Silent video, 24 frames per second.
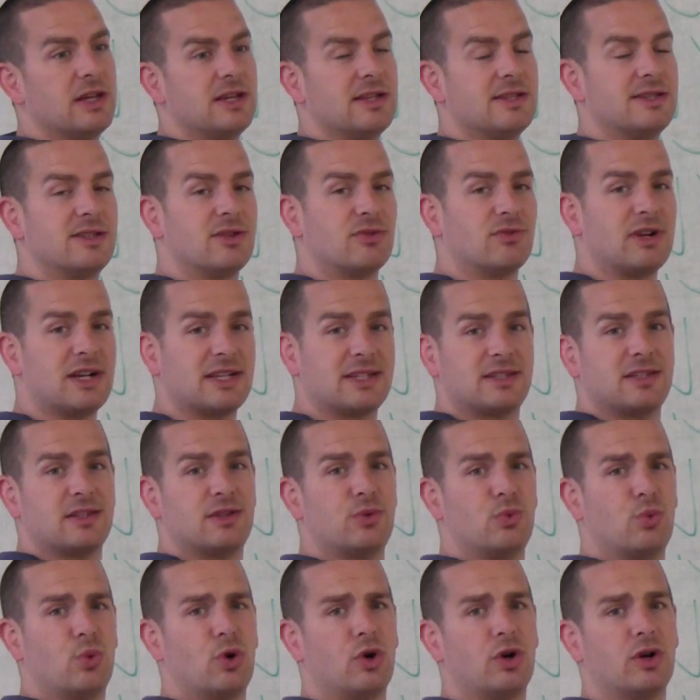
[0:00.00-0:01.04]
is the rest of the
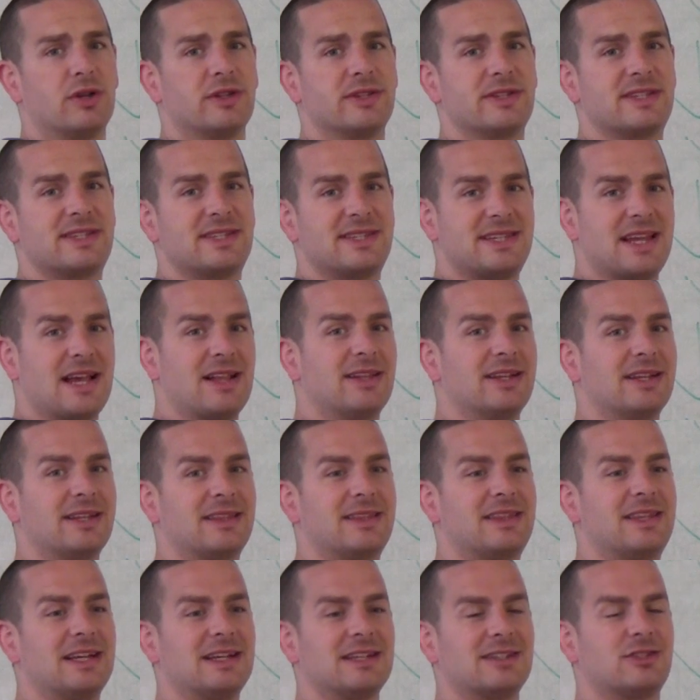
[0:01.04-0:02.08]
world selling
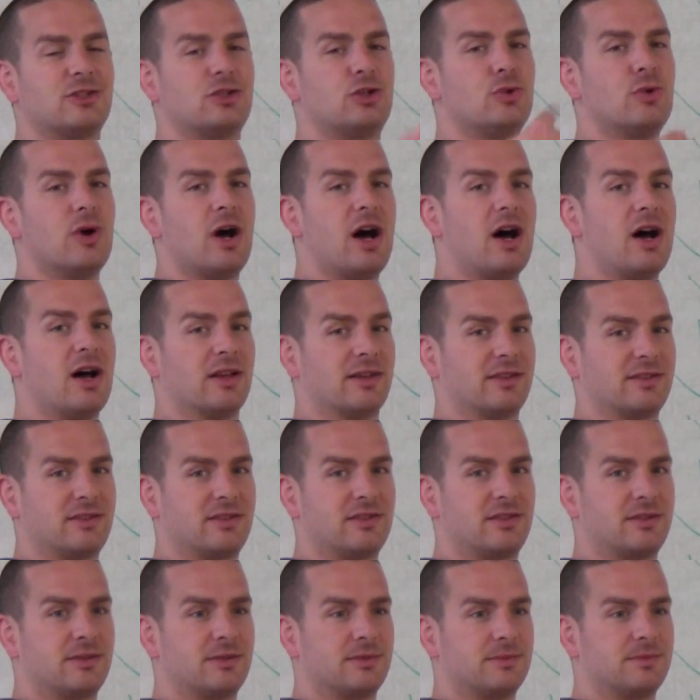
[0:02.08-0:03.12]
things to
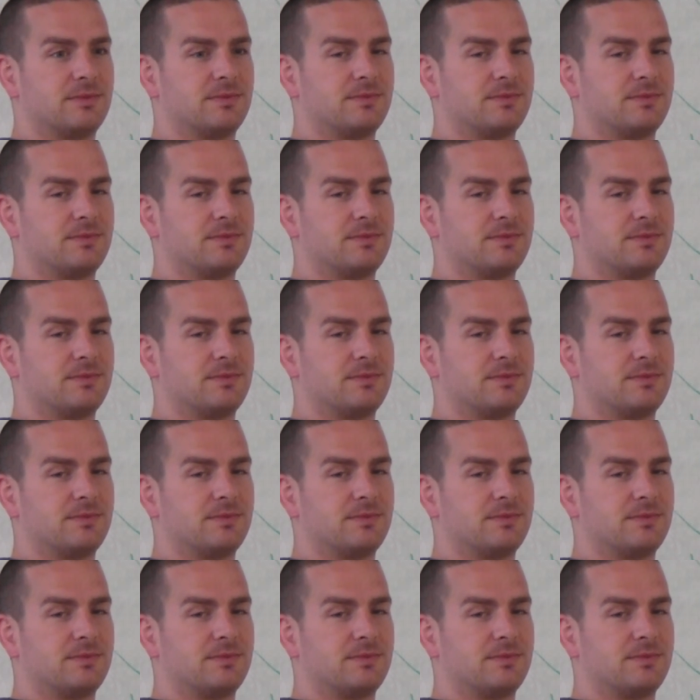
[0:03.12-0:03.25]
us.